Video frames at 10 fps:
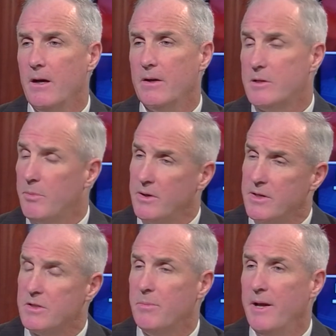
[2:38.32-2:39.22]
to
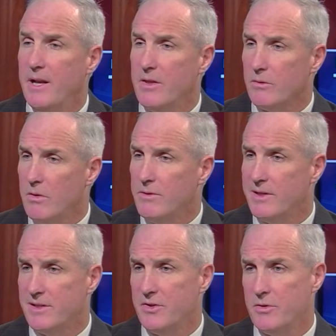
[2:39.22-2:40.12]
participate in their own
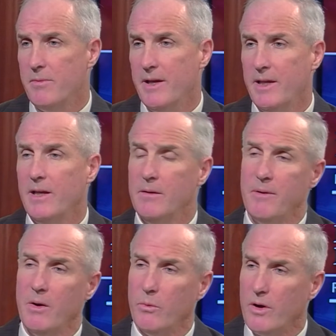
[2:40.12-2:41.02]
decision-making
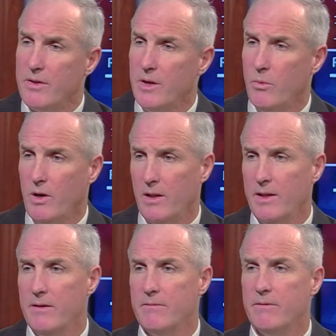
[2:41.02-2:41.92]
about where they want to
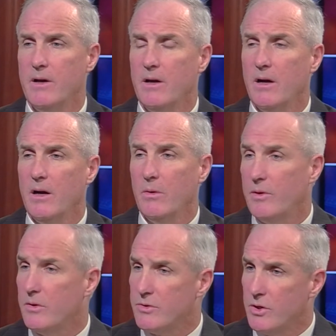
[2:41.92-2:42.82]
live,
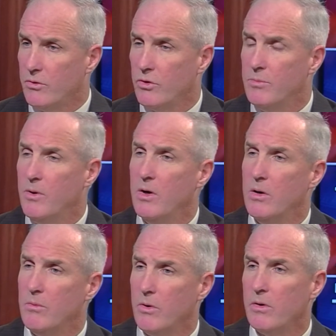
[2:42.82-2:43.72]
whether it's a group
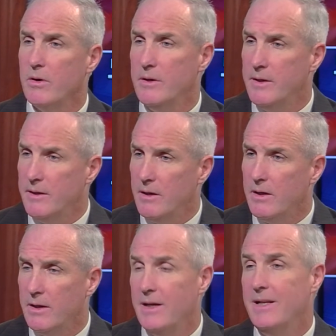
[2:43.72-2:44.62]
home or
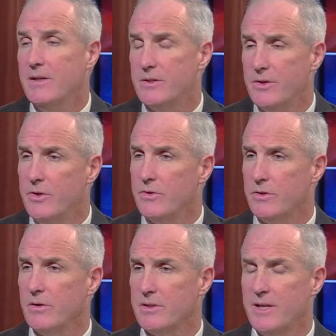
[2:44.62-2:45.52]
an
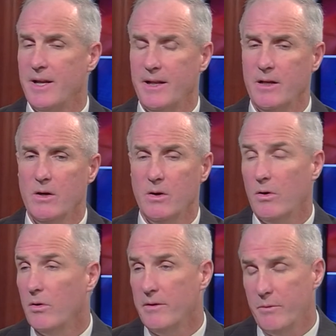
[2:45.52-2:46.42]
institutional setting,
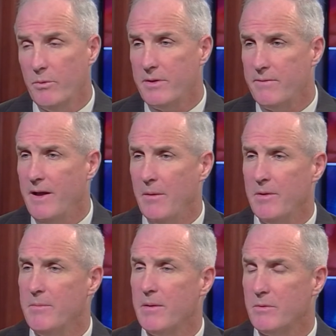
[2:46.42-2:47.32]
or even with a
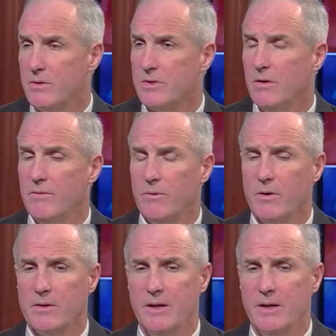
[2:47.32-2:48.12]
family member and so forth.